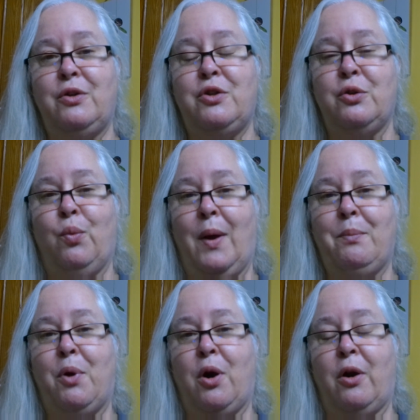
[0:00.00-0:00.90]
to 1
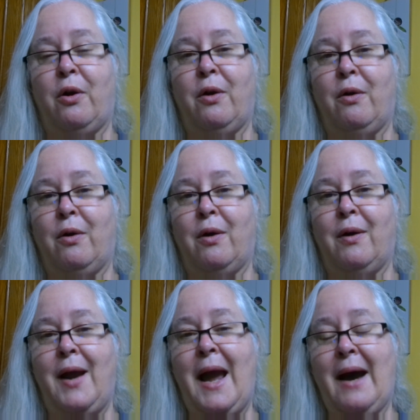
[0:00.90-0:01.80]
part or
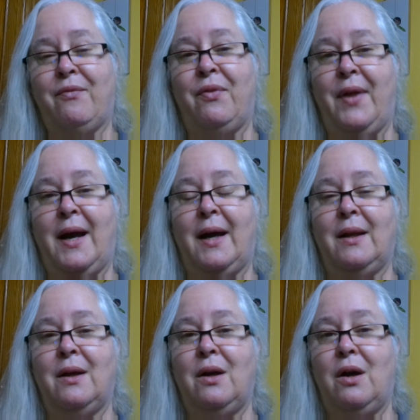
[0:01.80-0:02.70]
half of that
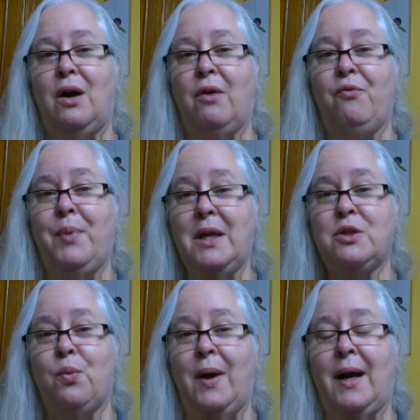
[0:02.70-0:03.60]
of
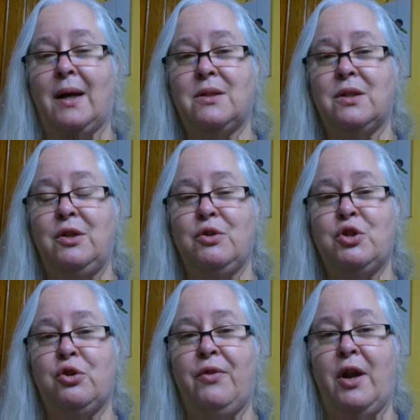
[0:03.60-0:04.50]
beeswax, and you
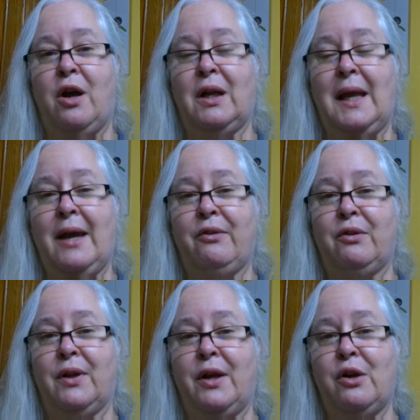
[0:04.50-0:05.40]
stir that all together
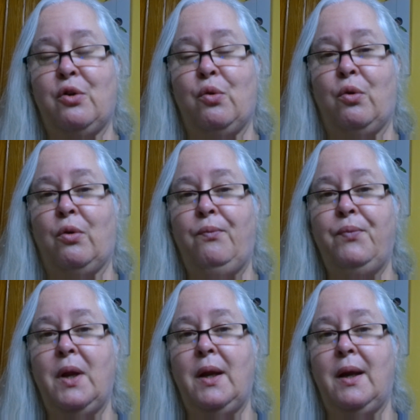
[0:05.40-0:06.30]
and let it cool.
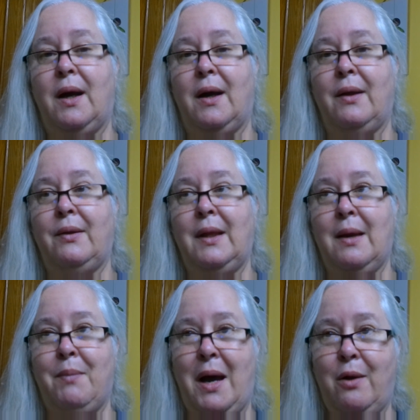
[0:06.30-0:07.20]
The
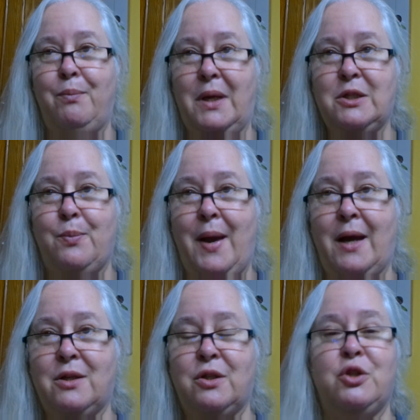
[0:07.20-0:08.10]
amount of
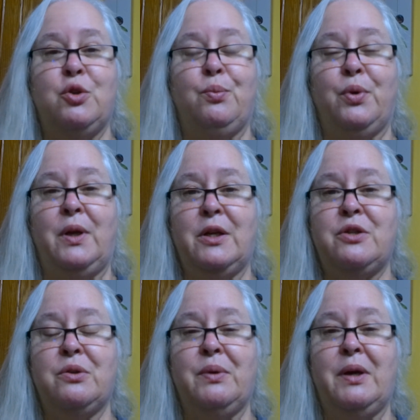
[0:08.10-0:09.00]
beeswax that you put
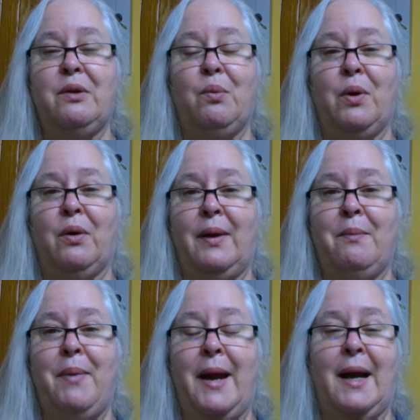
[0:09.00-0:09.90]
into it will
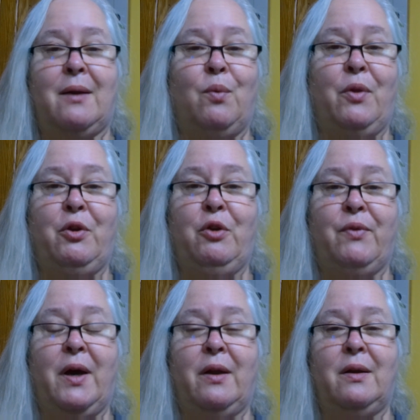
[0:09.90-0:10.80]
impact whether you've
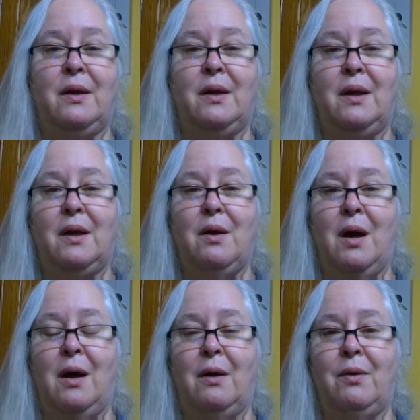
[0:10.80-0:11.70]
got
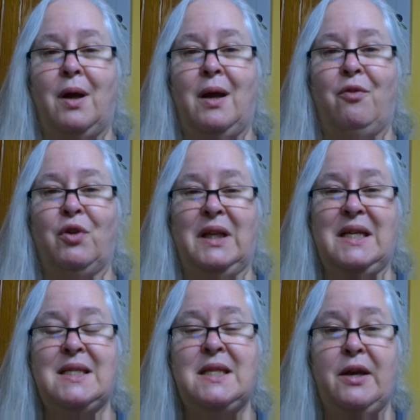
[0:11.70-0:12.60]
a really
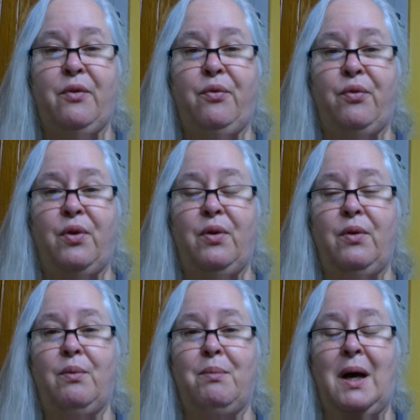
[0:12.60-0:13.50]
stiff
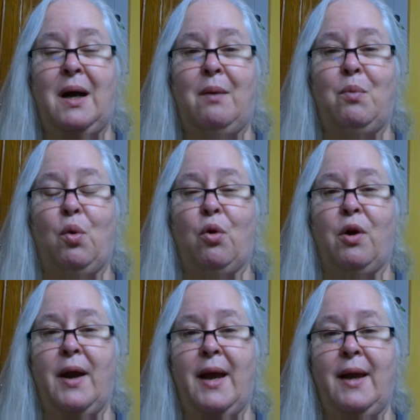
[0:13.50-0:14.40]
balm
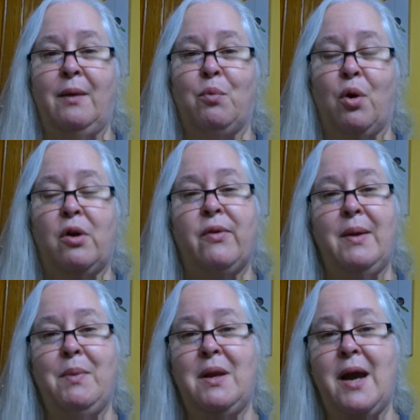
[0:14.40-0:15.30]
or a more
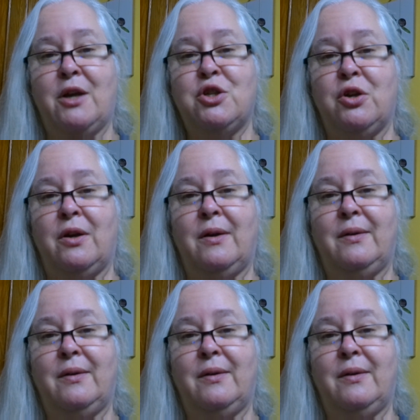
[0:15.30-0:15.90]
creamy texture.